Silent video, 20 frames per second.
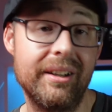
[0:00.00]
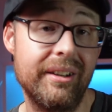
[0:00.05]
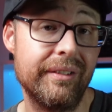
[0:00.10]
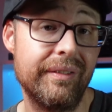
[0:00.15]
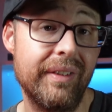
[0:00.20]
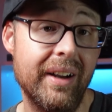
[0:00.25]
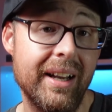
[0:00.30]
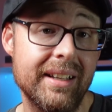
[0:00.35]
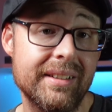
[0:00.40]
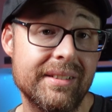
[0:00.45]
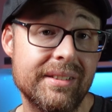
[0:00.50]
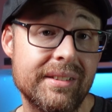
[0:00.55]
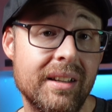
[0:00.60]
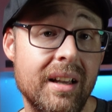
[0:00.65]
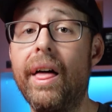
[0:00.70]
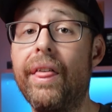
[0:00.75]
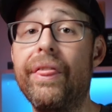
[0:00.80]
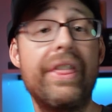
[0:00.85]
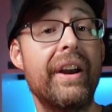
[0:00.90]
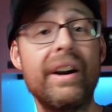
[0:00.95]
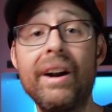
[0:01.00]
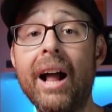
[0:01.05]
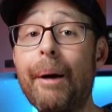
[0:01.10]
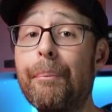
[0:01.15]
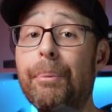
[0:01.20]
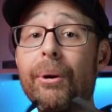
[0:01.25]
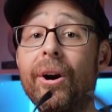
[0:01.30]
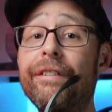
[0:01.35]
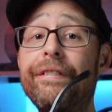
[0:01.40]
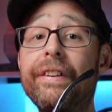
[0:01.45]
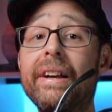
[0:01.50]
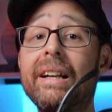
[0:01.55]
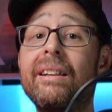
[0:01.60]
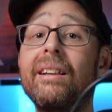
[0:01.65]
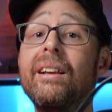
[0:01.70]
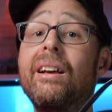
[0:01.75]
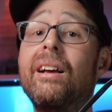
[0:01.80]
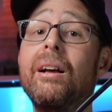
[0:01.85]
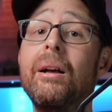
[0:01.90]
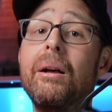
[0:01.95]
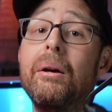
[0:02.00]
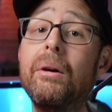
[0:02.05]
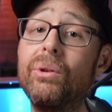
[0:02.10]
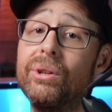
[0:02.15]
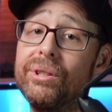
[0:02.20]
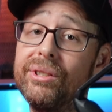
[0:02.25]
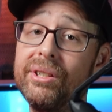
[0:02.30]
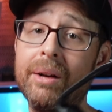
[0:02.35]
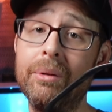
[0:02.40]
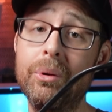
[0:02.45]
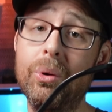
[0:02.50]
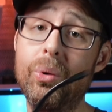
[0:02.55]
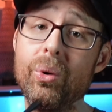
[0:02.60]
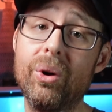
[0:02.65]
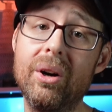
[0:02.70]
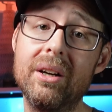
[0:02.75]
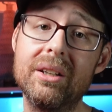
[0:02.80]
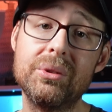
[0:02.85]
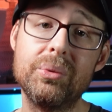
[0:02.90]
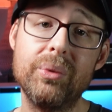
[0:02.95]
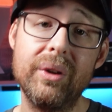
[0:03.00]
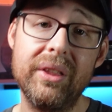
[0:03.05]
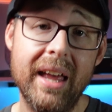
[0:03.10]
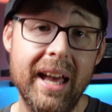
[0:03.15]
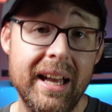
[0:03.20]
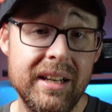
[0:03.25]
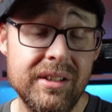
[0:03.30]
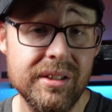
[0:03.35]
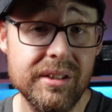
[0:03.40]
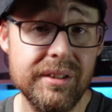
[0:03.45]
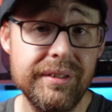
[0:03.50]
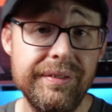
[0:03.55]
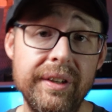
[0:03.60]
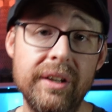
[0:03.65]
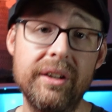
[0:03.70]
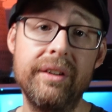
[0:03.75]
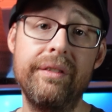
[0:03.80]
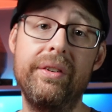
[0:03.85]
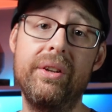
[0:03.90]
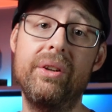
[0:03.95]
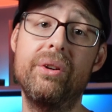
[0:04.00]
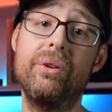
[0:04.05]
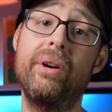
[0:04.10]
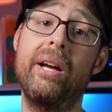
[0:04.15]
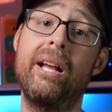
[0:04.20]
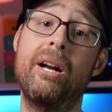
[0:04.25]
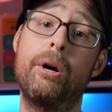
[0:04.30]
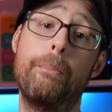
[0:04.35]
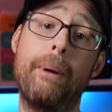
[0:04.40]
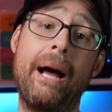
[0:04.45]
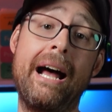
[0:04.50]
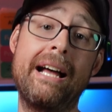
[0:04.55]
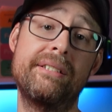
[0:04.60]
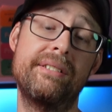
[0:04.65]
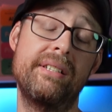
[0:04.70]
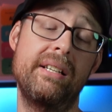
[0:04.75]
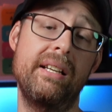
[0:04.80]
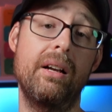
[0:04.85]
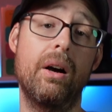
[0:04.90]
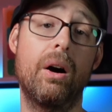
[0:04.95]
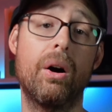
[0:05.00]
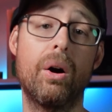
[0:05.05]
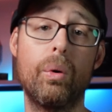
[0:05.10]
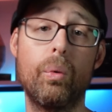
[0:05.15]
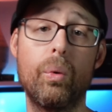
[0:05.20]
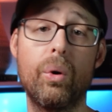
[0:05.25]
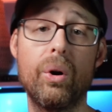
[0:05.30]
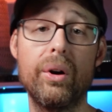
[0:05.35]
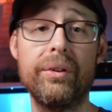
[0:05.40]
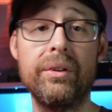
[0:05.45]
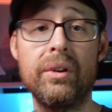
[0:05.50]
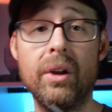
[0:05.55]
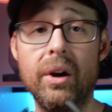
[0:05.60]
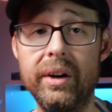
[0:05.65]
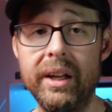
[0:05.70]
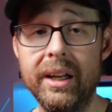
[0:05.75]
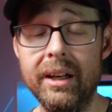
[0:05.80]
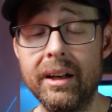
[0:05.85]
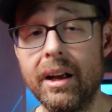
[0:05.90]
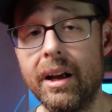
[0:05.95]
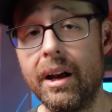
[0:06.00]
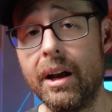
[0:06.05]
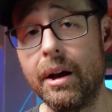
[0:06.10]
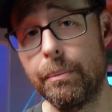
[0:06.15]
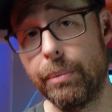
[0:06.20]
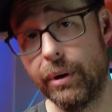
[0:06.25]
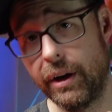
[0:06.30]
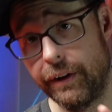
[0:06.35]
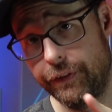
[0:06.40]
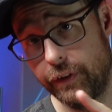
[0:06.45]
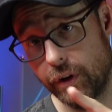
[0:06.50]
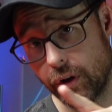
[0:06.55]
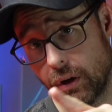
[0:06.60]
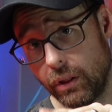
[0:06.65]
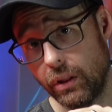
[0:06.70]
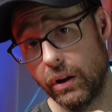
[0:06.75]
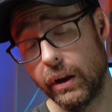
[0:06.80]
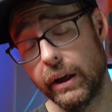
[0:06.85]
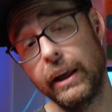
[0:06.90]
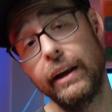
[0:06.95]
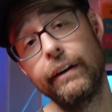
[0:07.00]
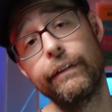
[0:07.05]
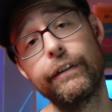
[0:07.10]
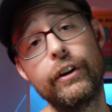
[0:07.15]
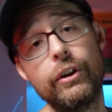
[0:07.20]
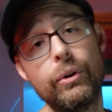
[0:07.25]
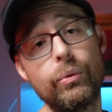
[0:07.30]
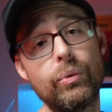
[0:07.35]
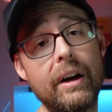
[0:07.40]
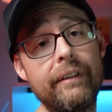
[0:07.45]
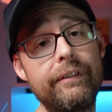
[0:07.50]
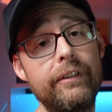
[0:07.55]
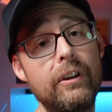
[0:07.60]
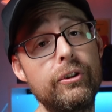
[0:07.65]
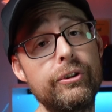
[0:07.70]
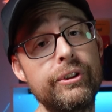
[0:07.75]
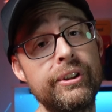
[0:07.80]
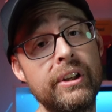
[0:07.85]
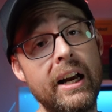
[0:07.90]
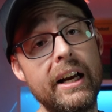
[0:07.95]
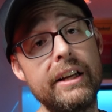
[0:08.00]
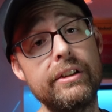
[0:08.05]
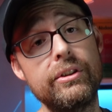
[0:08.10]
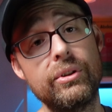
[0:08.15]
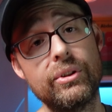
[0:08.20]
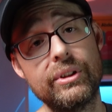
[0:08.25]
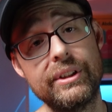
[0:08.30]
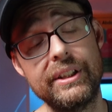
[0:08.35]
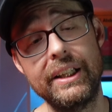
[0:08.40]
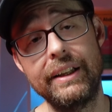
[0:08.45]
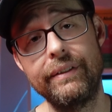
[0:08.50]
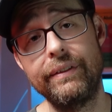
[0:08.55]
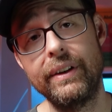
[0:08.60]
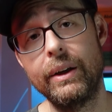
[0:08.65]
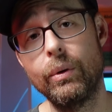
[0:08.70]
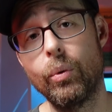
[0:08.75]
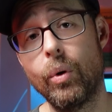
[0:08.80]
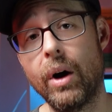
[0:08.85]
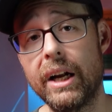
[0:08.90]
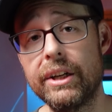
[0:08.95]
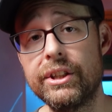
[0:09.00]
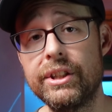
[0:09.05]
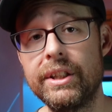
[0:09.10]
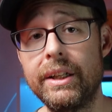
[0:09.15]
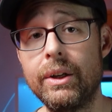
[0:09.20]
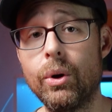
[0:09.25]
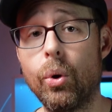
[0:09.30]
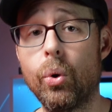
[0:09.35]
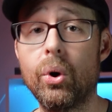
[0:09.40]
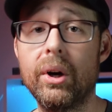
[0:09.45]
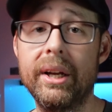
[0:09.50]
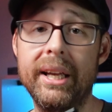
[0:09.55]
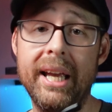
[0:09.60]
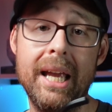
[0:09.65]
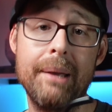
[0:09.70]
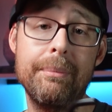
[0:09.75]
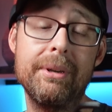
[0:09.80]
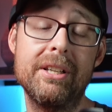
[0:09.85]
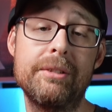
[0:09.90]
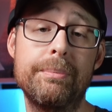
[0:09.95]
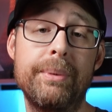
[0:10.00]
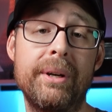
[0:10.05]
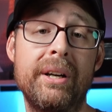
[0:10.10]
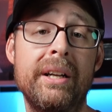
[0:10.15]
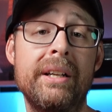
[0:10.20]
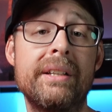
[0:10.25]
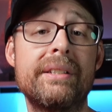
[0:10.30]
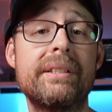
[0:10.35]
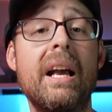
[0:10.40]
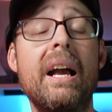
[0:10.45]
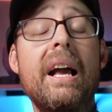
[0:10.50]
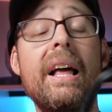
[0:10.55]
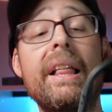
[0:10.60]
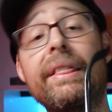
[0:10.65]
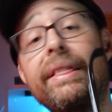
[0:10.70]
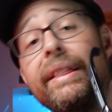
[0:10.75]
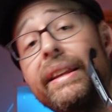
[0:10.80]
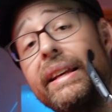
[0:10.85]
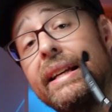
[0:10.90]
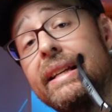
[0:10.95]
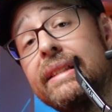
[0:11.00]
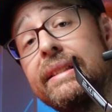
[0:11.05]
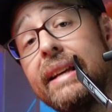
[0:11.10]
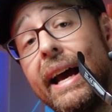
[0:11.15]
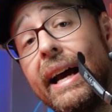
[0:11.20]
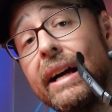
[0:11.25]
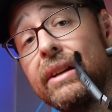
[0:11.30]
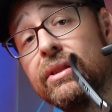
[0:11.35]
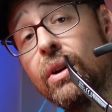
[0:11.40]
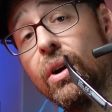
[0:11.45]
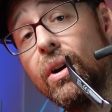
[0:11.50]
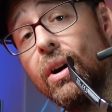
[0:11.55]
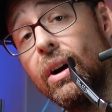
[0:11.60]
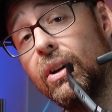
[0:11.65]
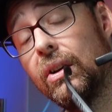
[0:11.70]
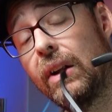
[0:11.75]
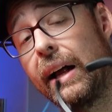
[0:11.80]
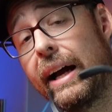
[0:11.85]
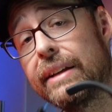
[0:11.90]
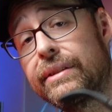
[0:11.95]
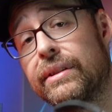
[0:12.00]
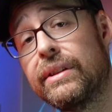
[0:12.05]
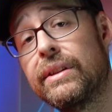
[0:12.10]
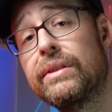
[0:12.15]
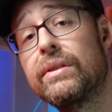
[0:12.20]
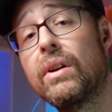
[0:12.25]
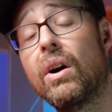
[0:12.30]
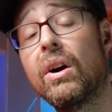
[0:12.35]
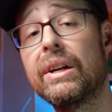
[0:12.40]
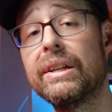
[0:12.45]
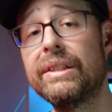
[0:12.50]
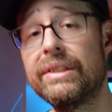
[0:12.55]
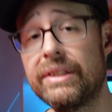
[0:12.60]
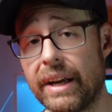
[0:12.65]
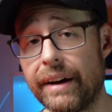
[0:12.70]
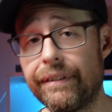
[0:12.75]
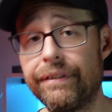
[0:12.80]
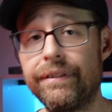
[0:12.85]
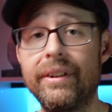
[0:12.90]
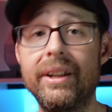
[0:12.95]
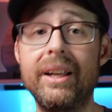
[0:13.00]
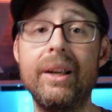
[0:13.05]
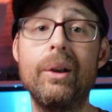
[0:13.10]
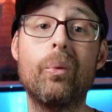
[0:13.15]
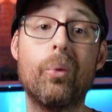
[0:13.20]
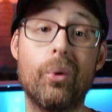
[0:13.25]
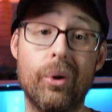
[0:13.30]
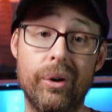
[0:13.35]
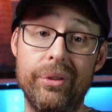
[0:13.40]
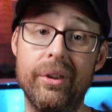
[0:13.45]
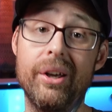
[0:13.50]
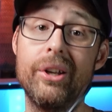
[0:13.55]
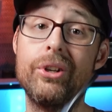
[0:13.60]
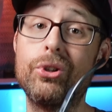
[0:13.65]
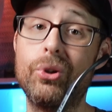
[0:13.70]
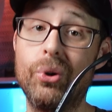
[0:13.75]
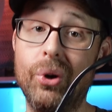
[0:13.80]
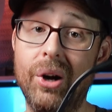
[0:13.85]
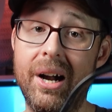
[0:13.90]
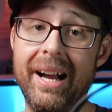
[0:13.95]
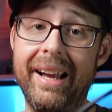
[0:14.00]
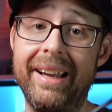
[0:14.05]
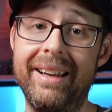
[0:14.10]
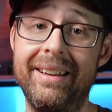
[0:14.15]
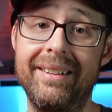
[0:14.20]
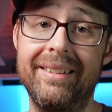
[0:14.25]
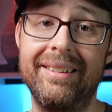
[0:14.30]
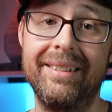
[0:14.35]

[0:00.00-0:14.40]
of device. They're not perfect, with some quirks with edges, field of view, and opacity are worth noting, but if you're looking to revolutionize your TV watching or game experience, these XR glasses are definitely worth a try.